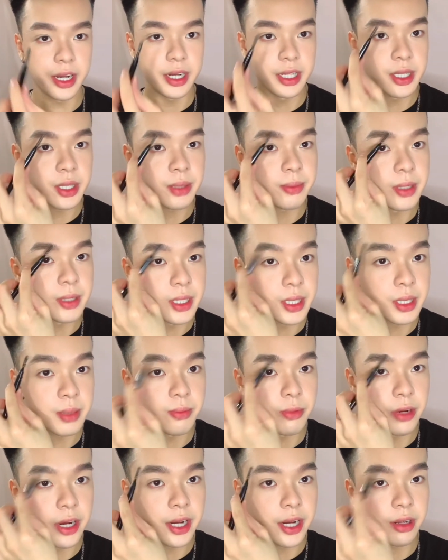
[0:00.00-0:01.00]
it's this
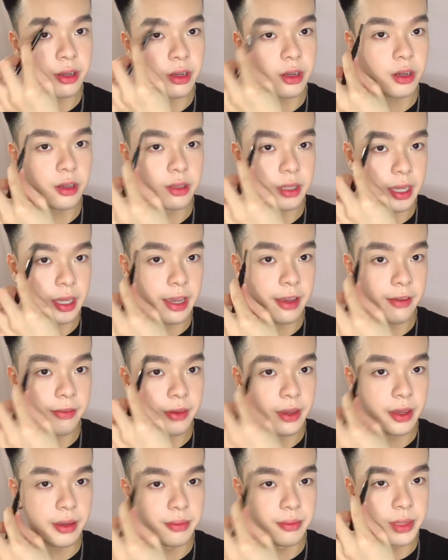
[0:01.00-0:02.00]
brand called
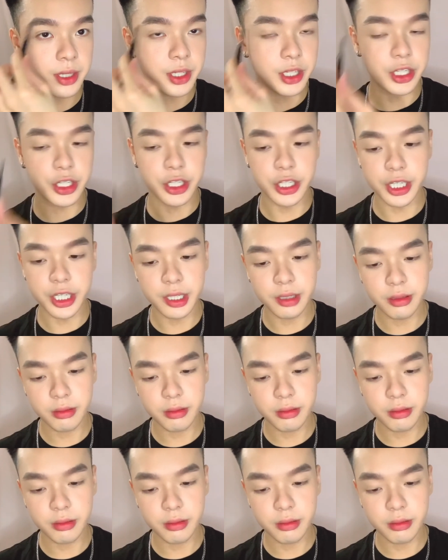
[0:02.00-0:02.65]
FMGT.